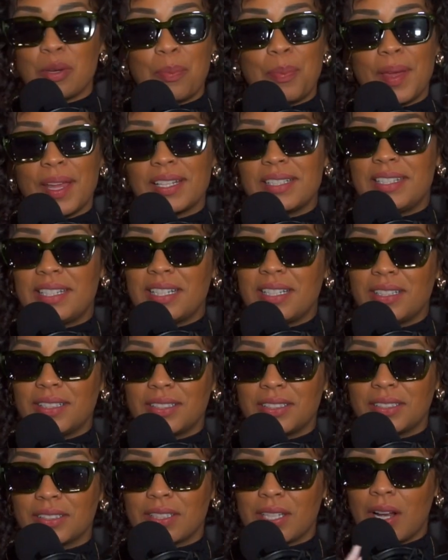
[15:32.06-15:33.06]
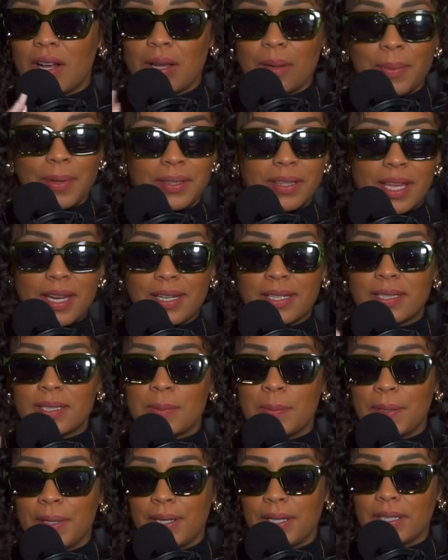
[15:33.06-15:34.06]
a big deal. Talk about that
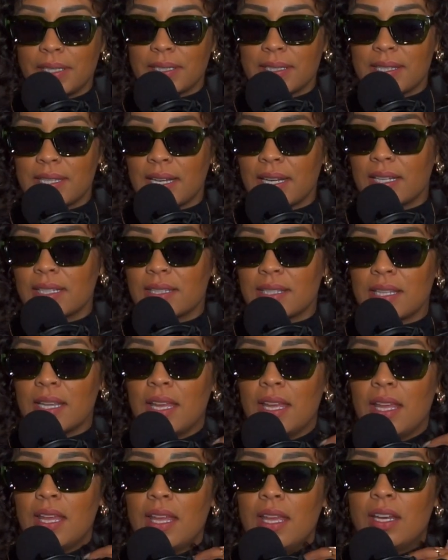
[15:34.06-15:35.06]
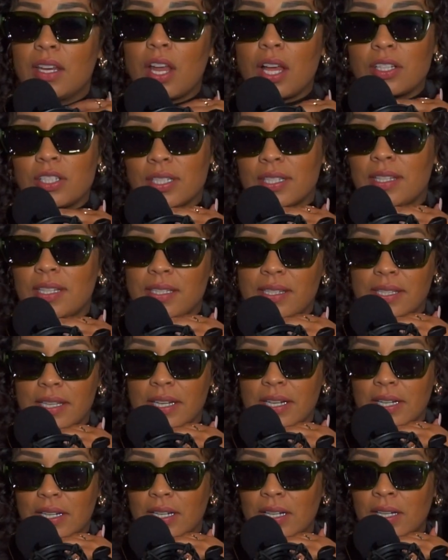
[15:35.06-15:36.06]
experience. And it's not just this
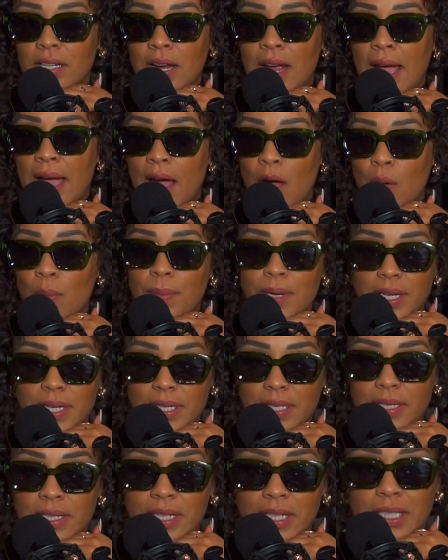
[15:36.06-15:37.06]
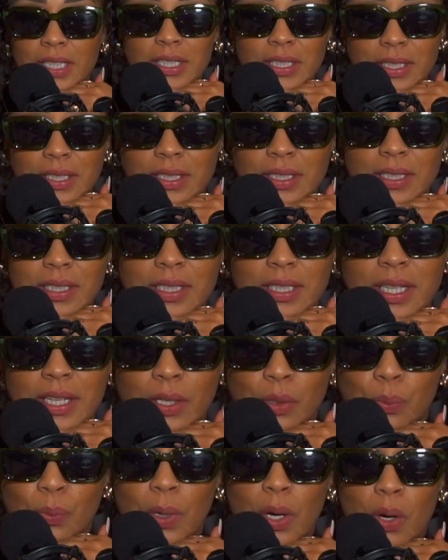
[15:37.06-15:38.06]
year. How many years in
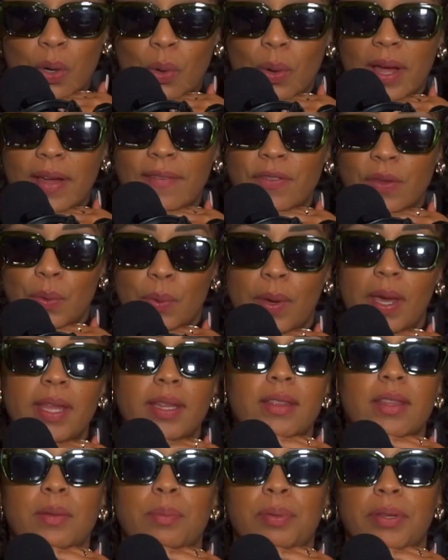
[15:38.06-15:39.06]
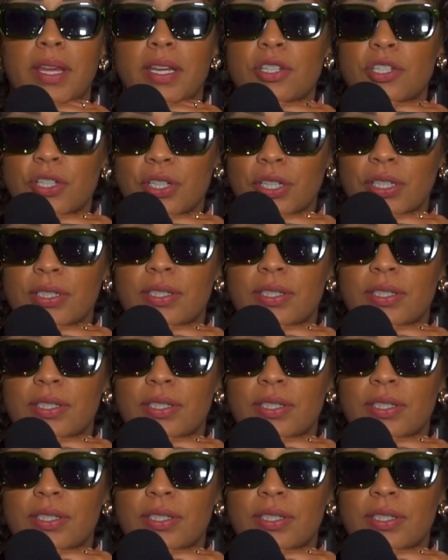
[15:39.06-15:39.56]
a row have you had the pleasure